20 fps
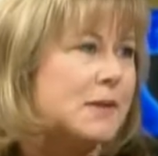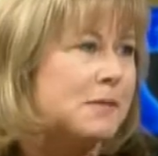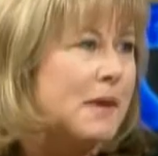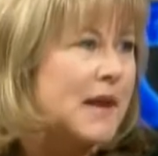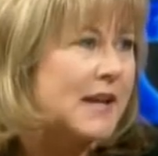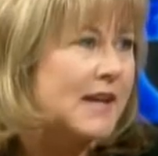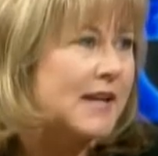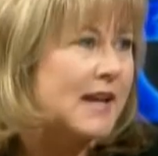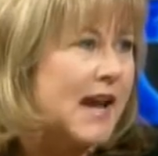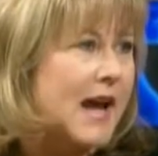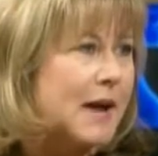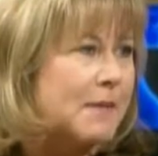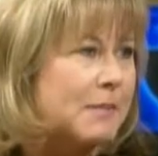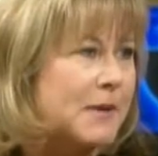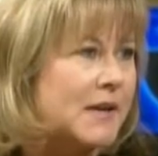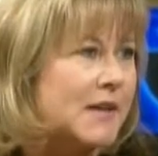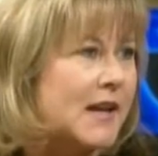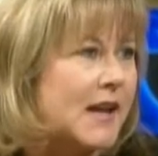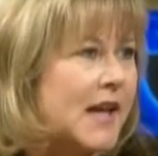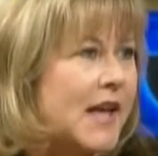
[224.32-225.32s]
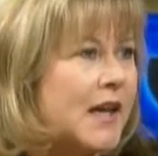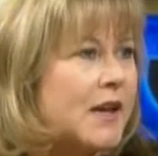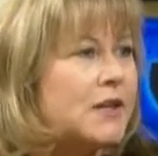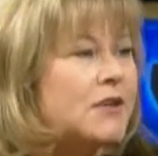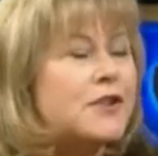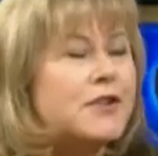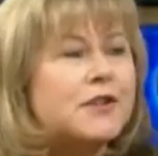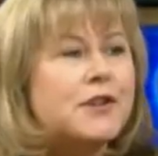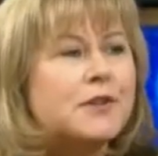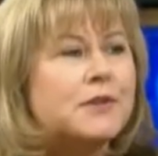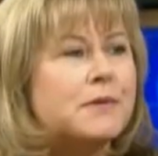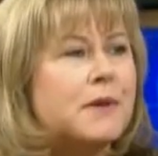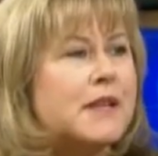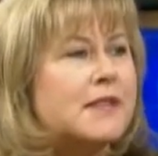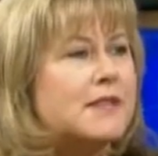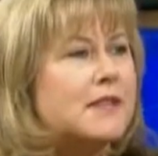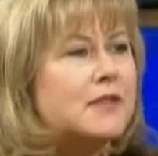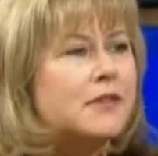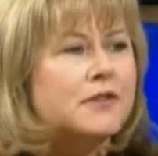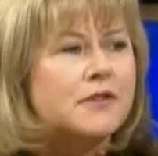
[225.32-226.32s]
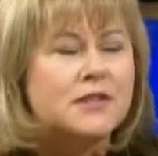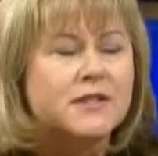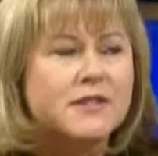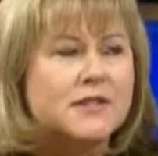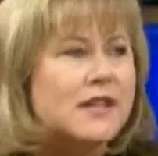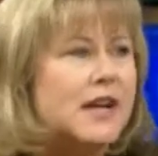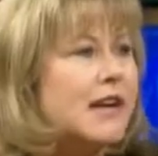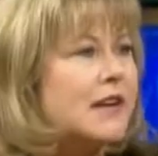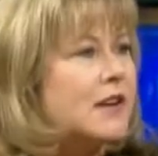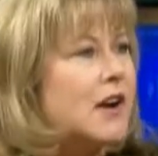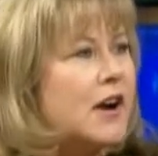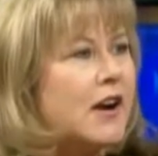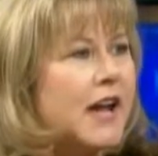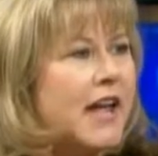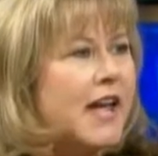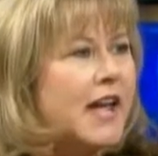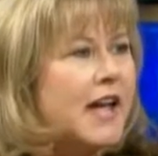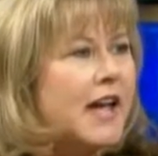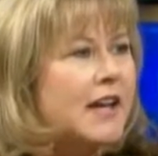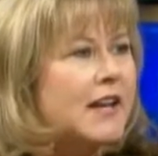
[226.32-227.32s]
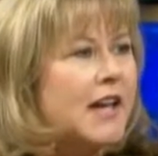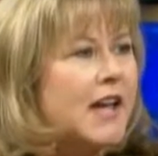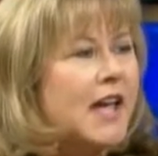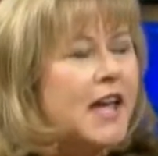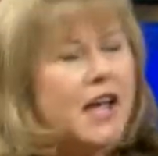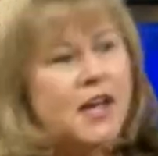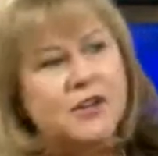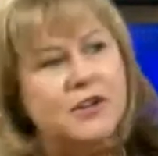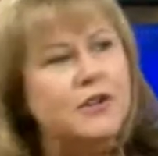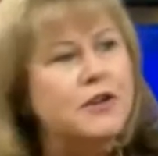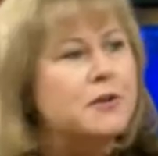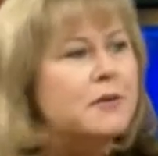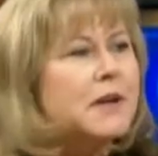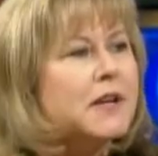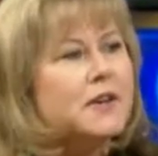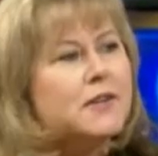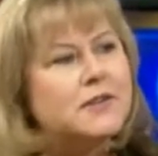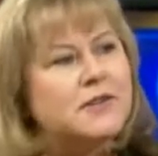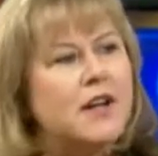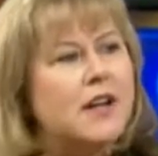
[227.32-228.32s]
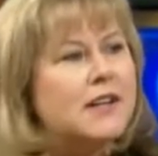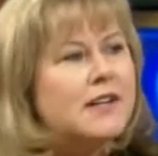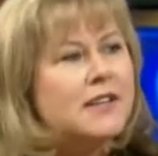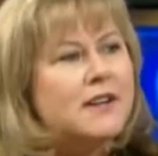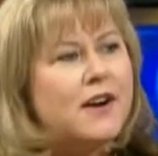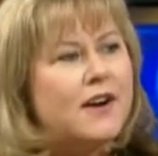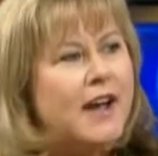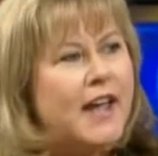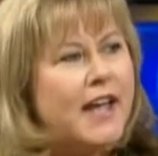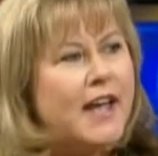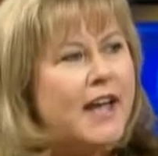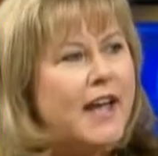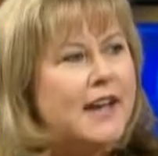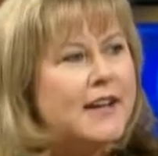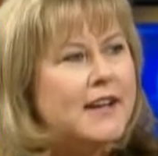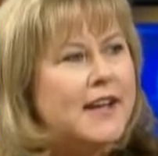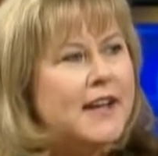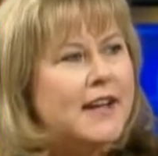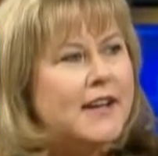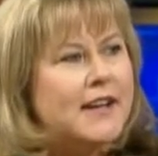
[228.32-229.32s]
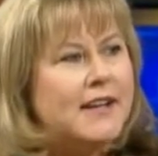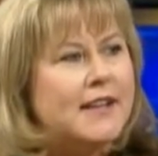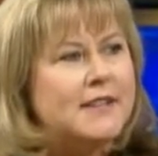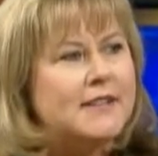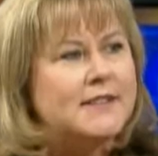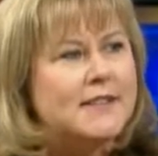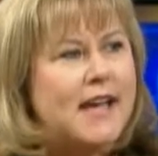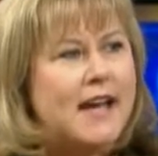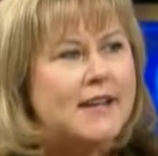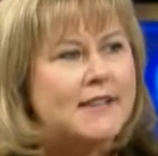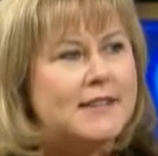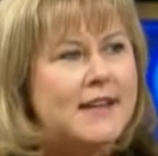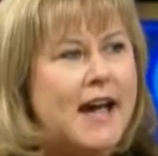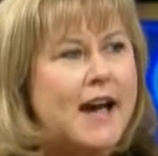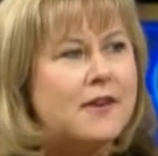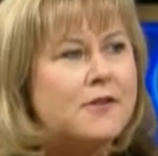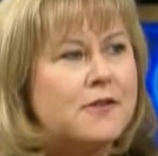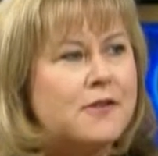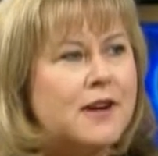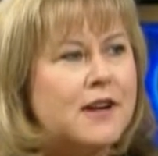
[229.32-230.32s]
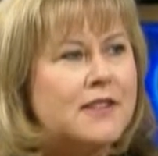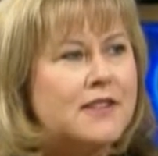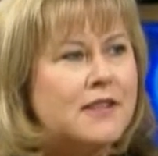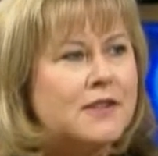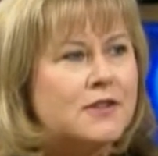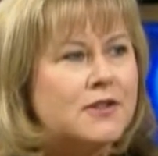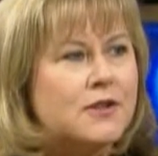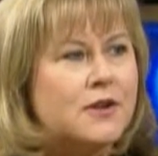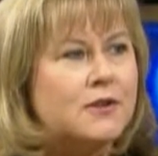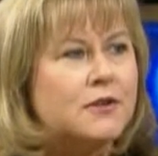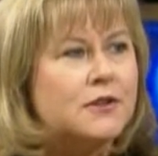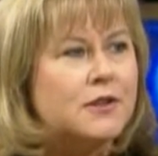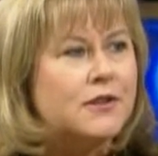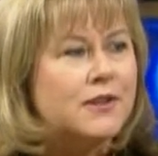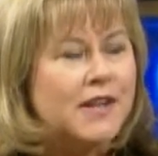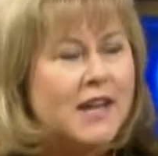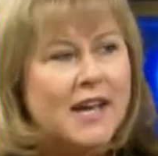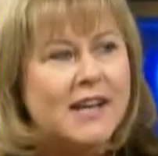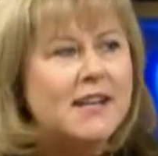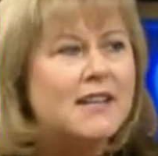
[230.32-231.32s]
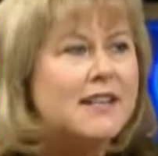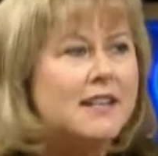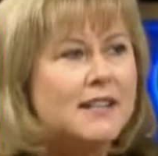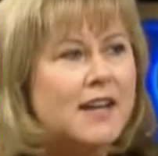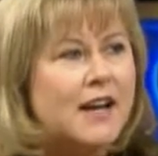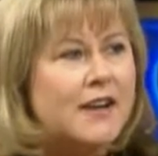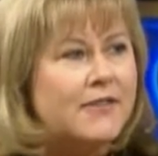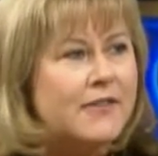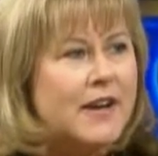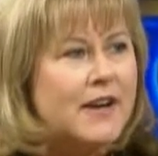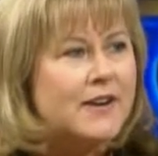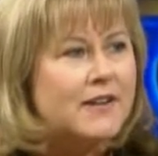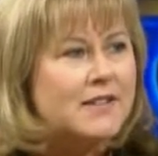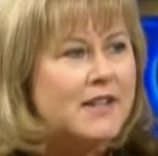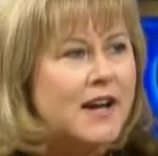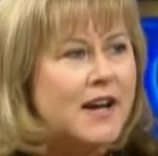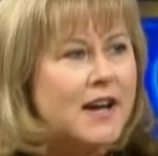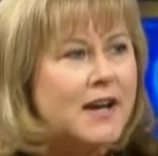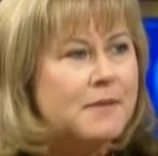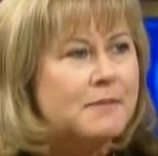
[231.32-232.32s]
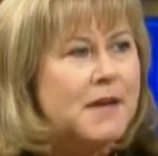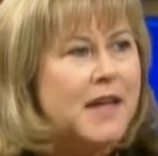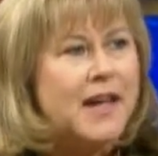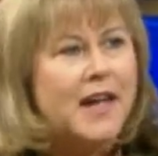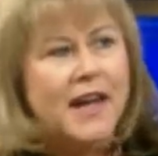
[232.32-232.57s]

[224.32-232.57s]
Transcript: make it happen. New Year's resolutions stay in our head, and you know what goes on in our head is that doubter on the shoulder getting a lot of airtime,